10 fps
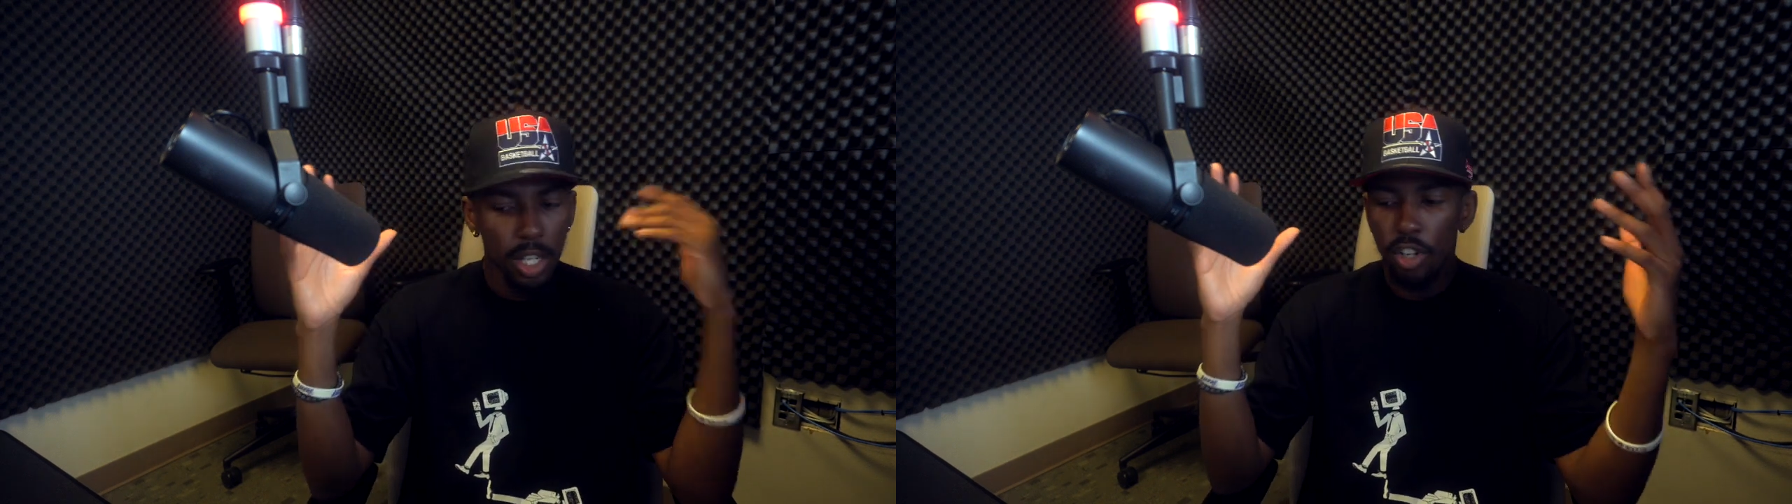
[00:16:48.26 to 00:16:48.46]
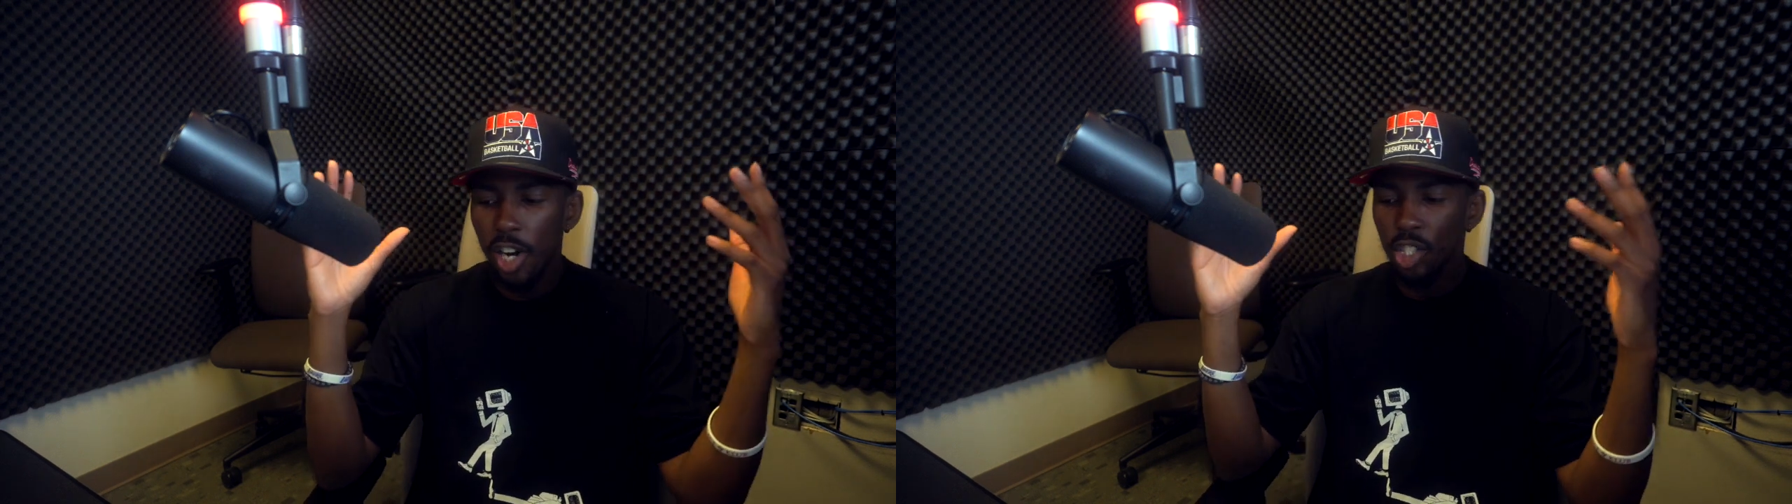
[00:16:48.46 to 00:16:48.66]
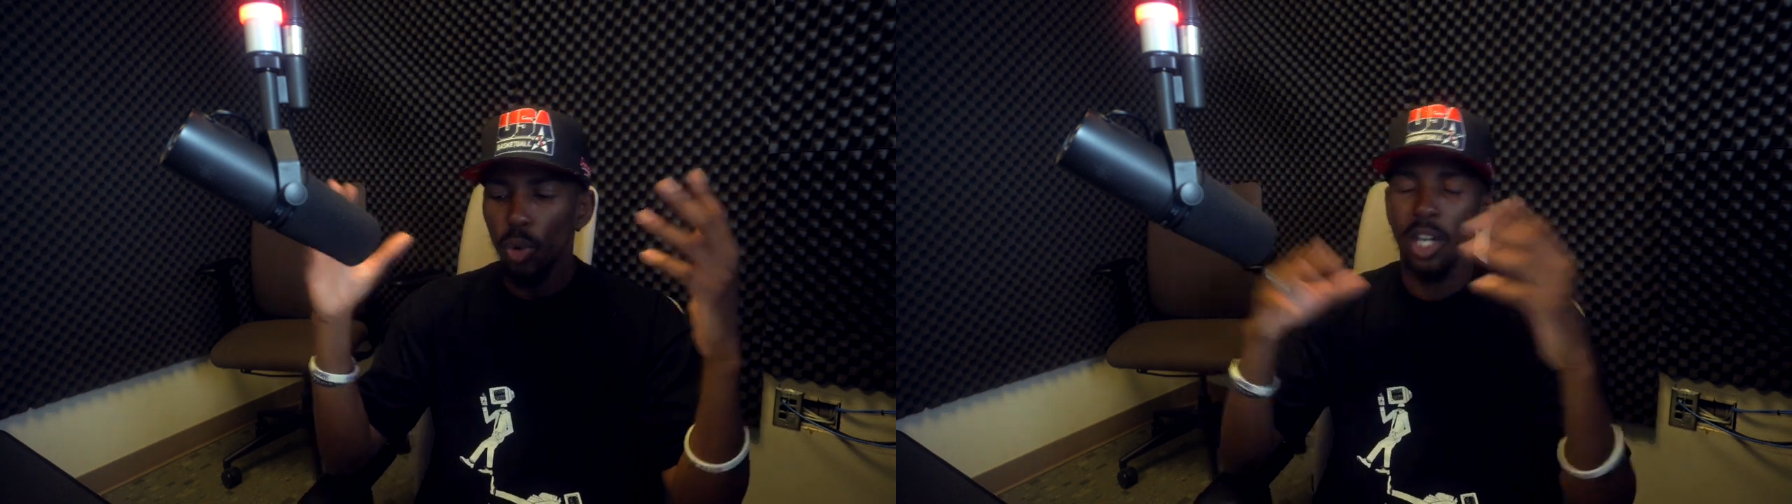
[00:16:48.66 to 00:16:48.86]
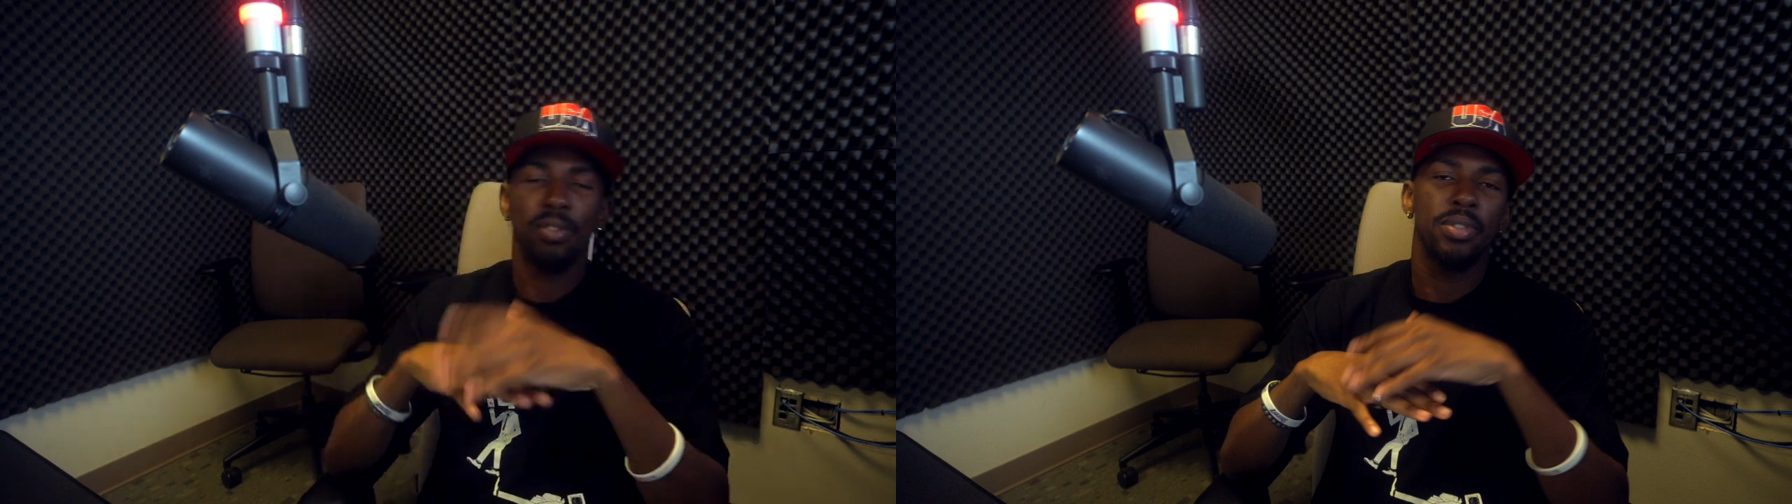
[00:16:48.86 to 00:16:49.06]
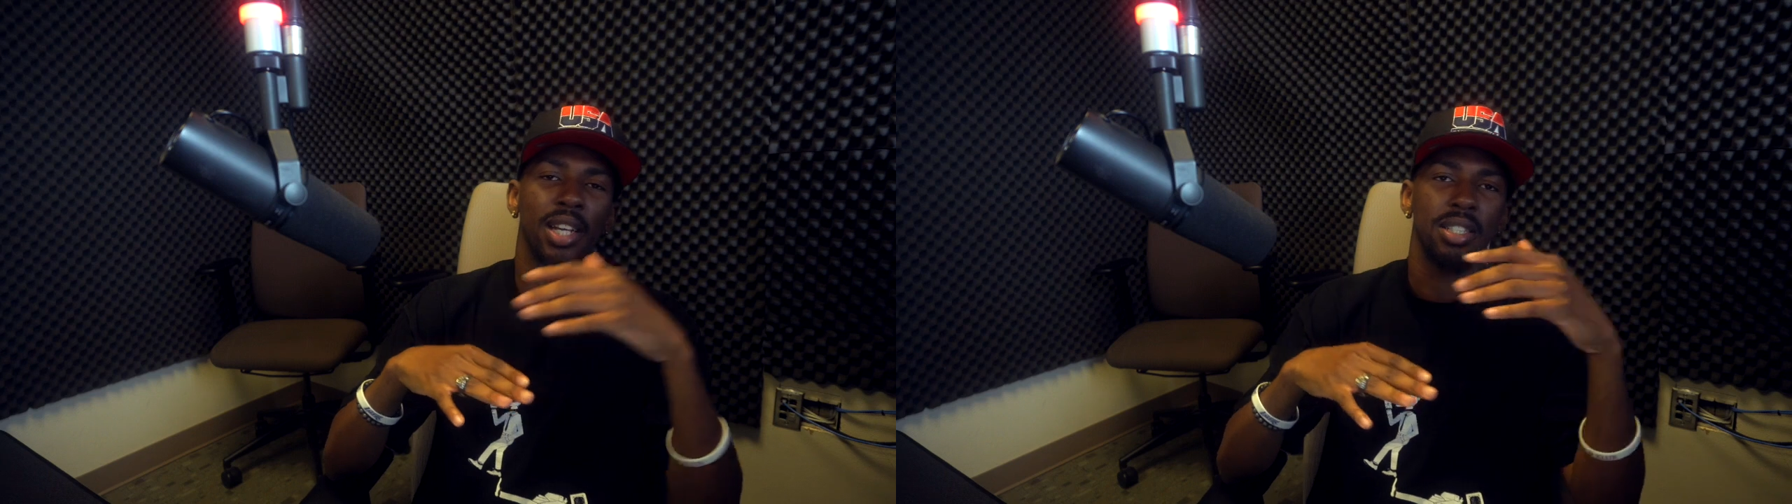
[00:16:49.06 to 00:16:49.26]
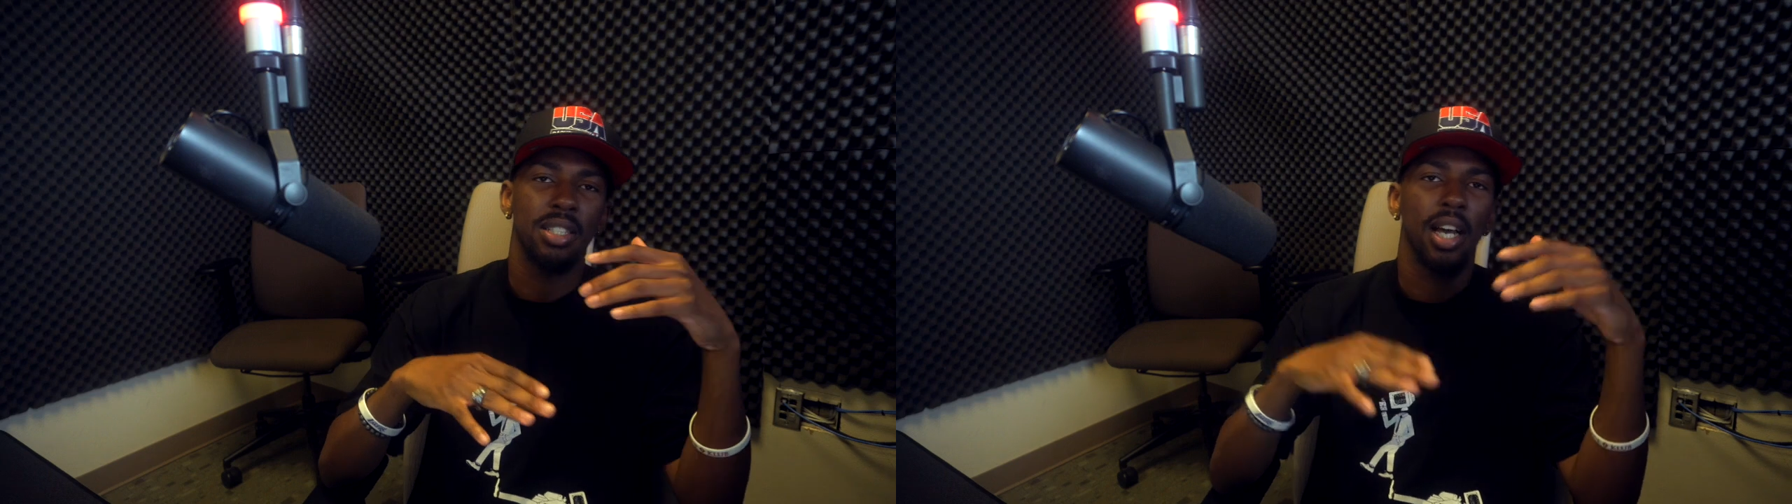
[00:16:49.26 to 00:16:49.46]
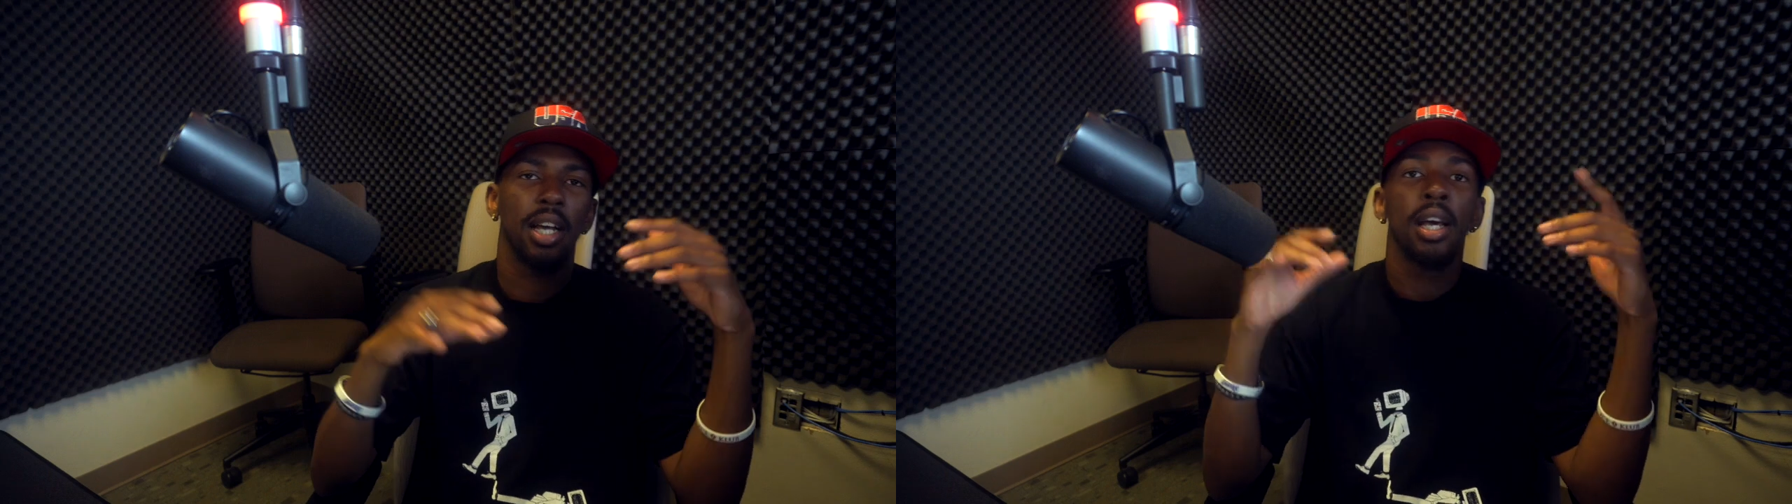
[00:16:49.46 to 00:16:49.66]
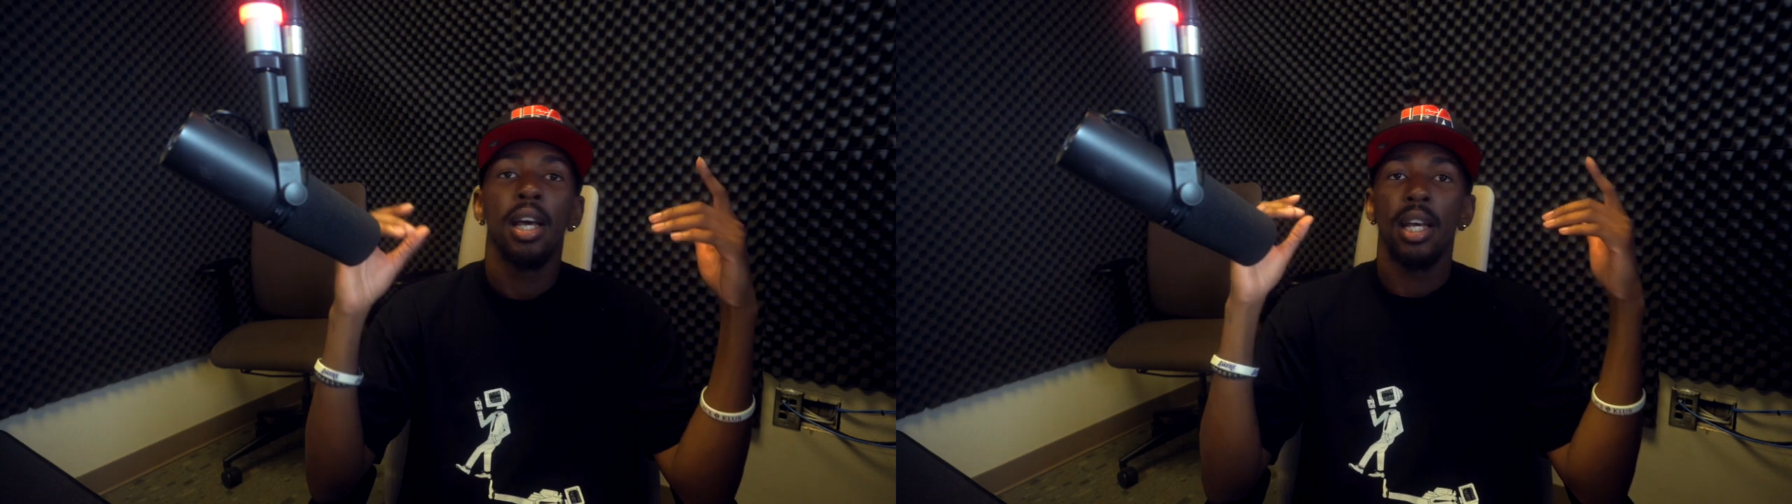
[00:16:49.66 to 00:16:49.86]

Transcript: graduating from Texas Tech,